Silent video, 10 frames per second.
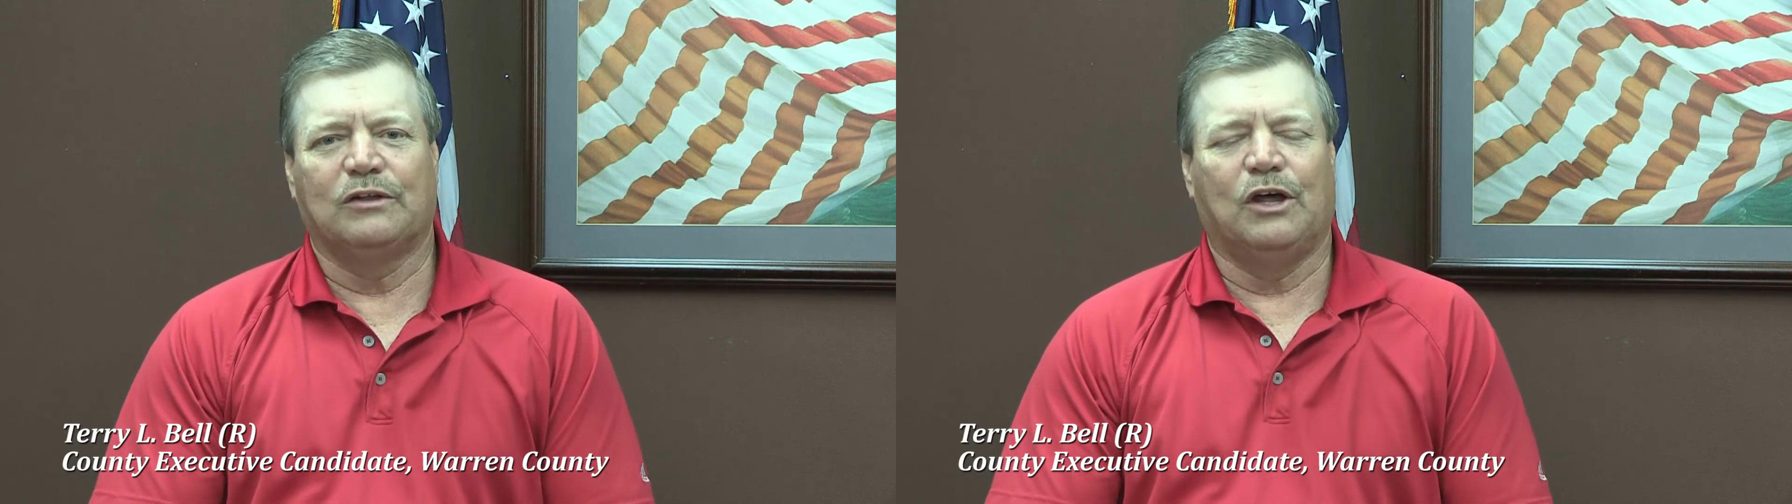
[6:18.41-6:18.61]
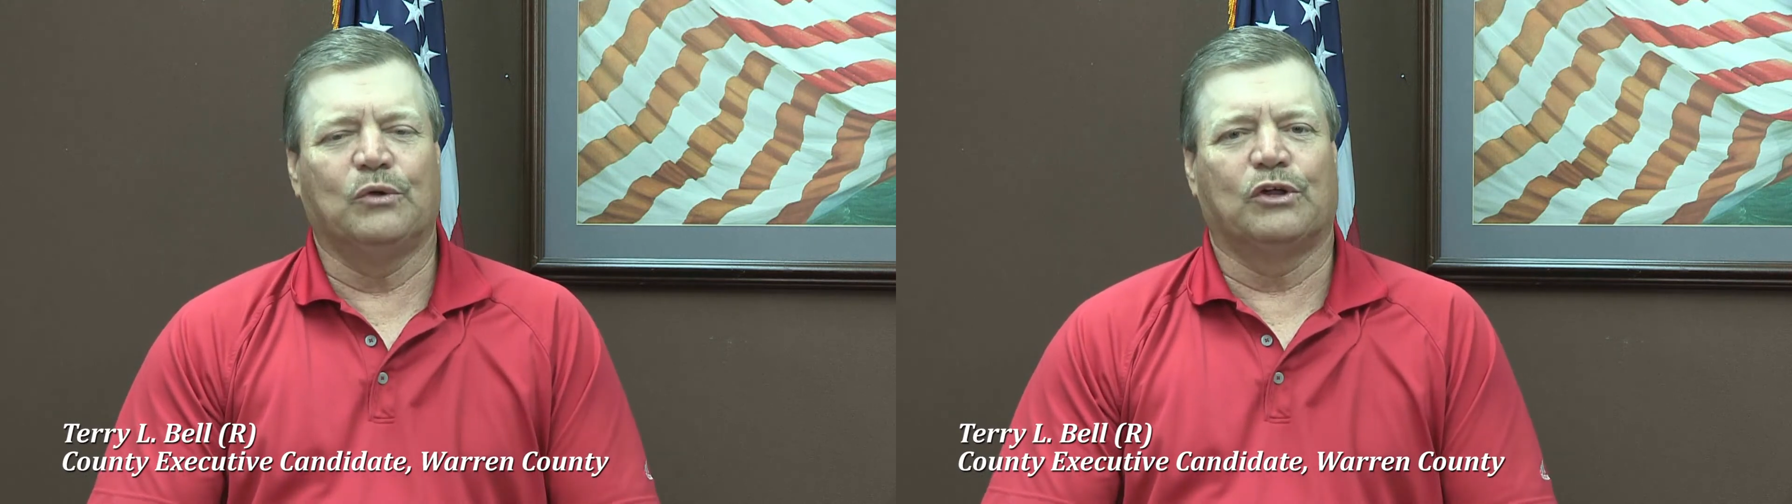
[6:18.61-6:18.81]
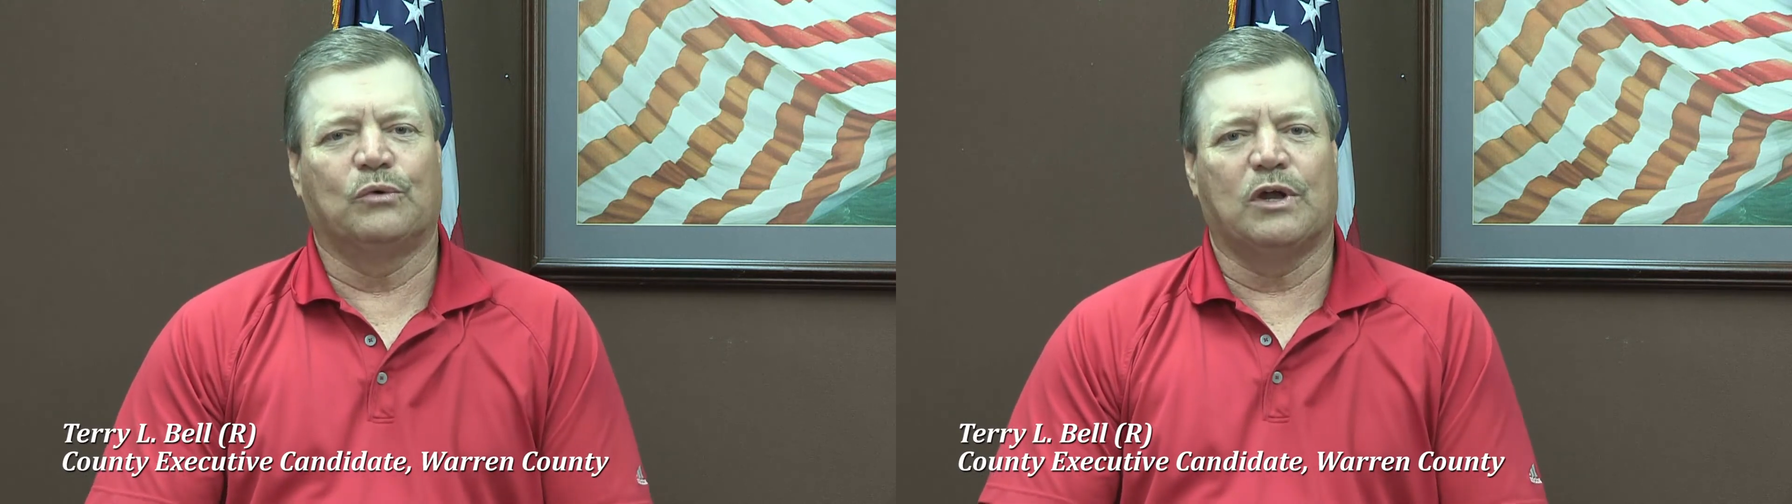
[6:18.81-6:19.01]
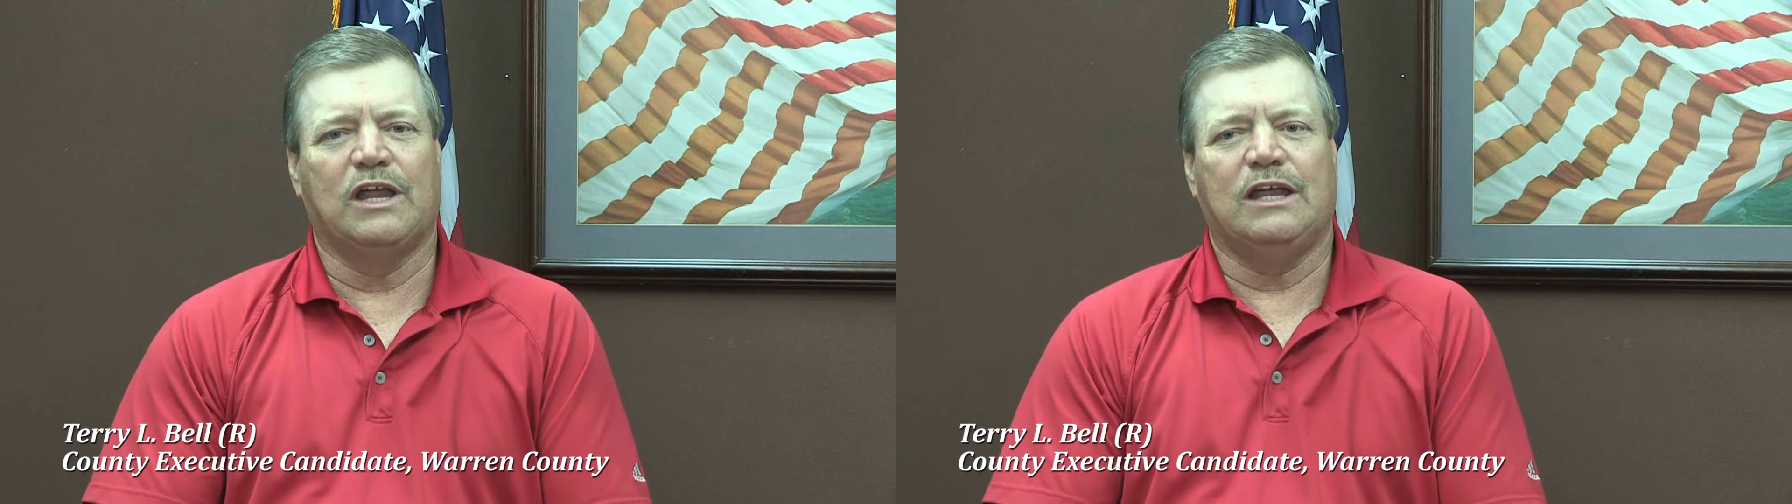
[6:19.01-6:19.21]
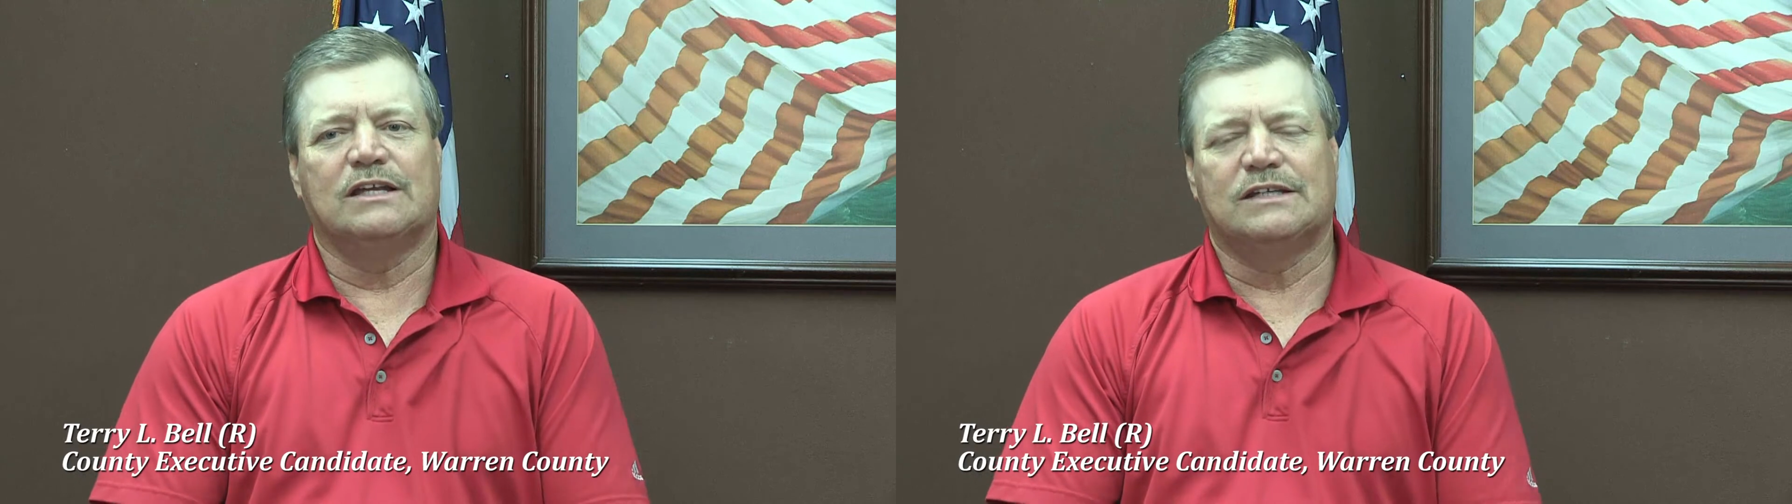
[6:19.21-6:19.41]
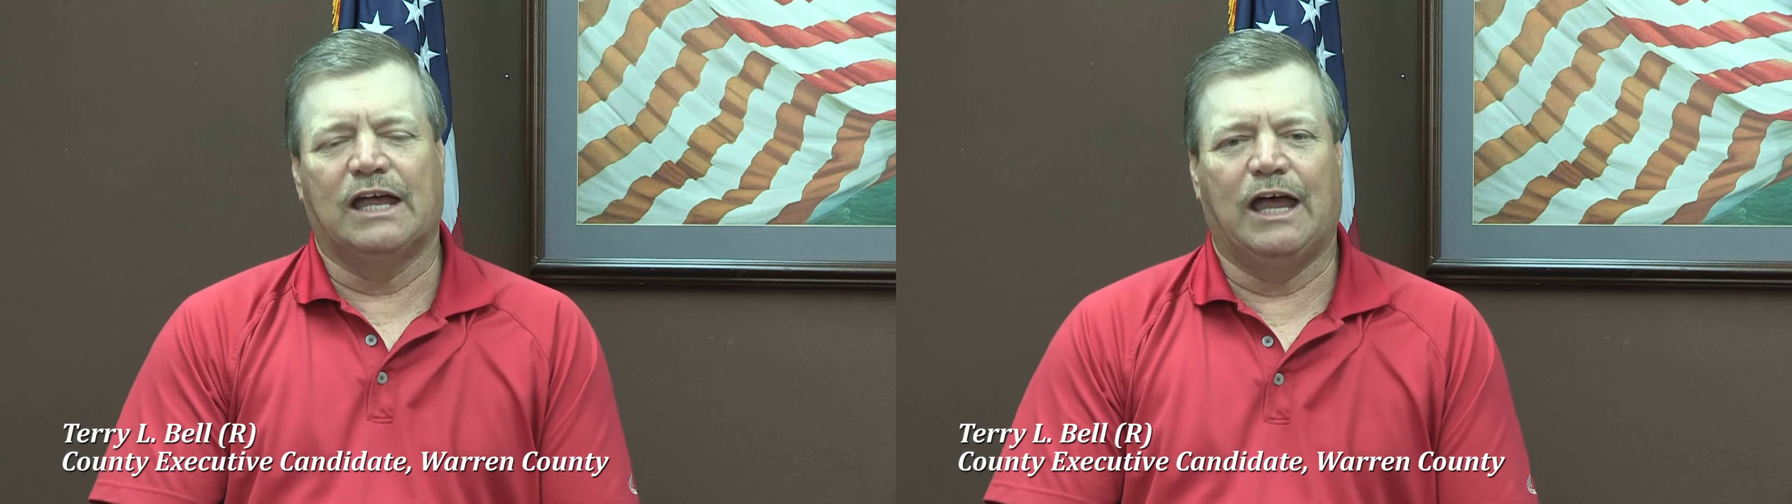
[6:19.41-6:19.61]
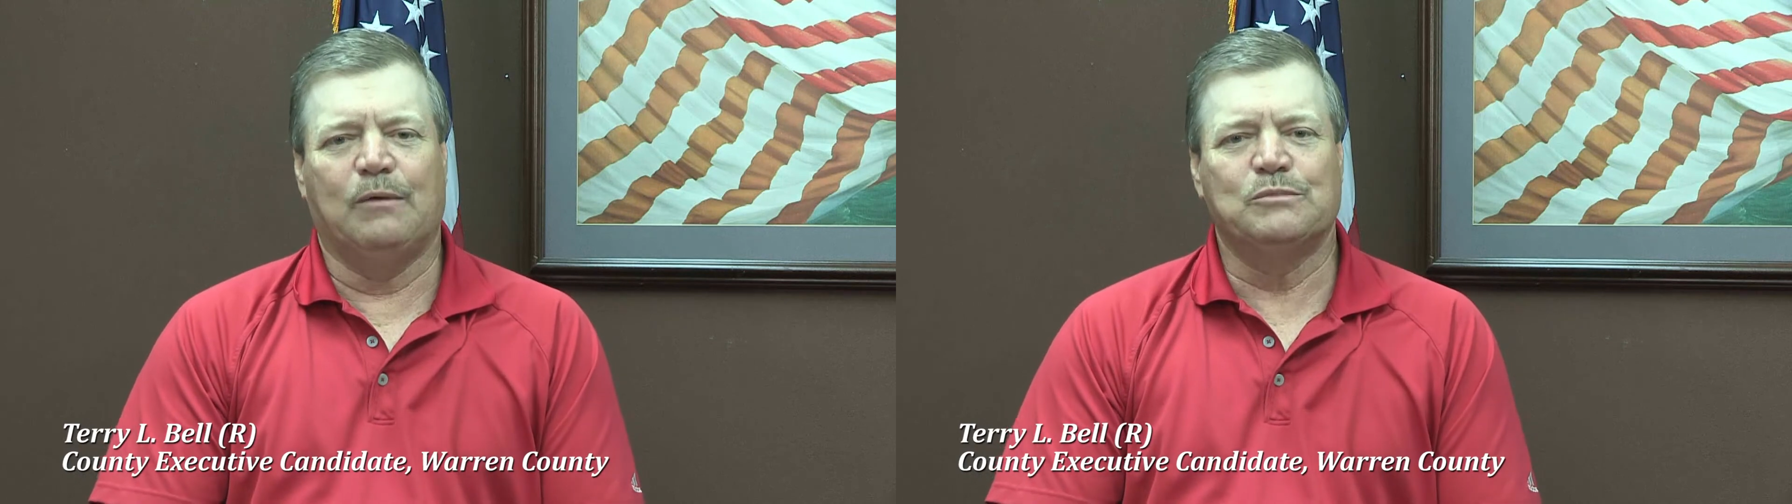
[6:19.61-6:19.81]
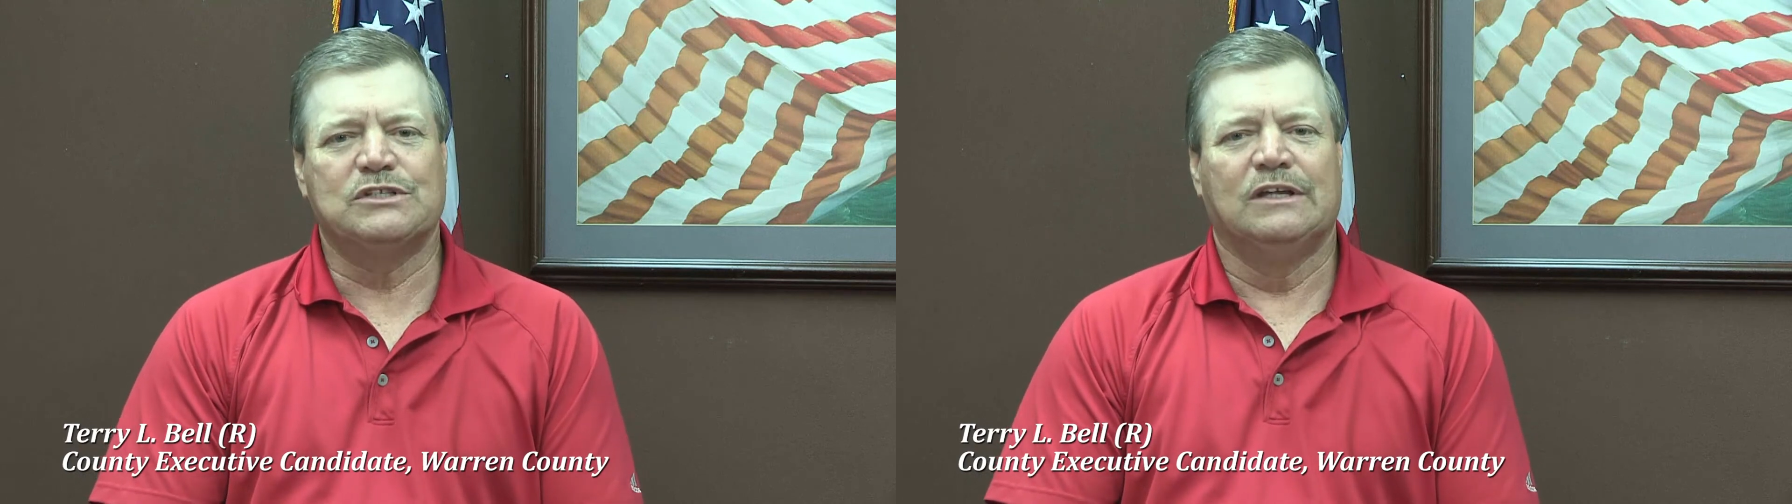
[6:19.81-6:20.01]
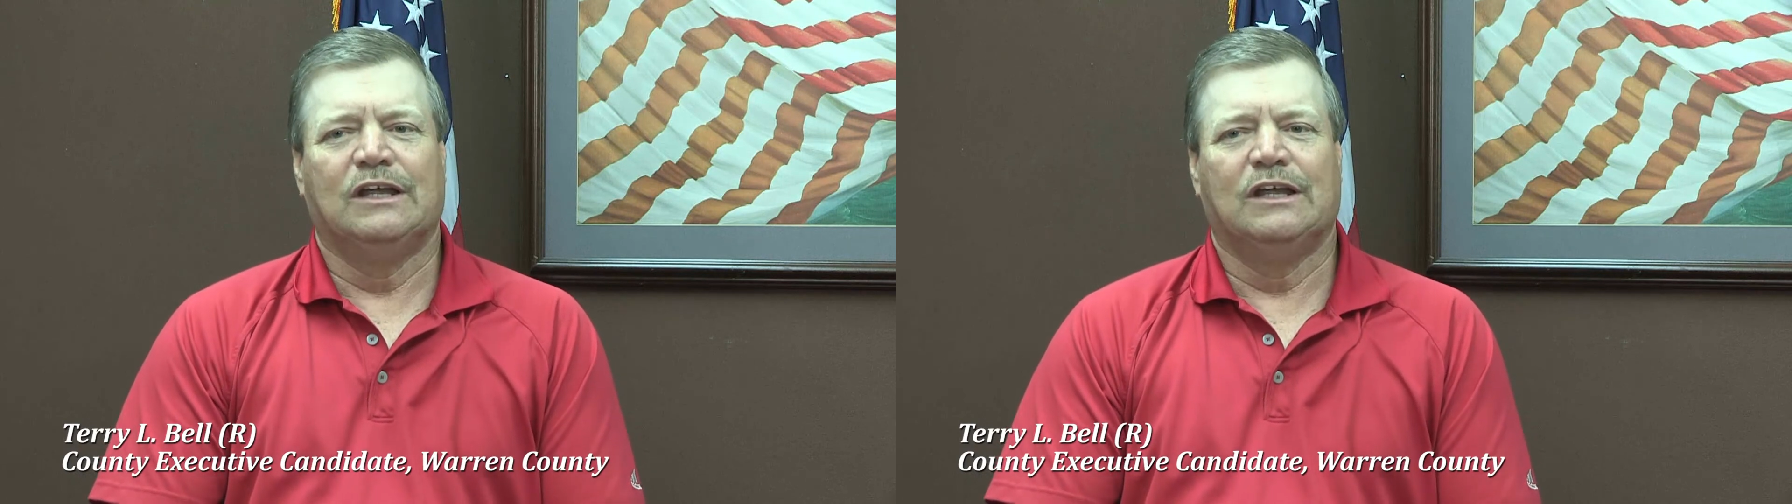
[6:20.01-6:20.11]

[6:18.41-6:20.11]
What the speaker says: don't agree at times,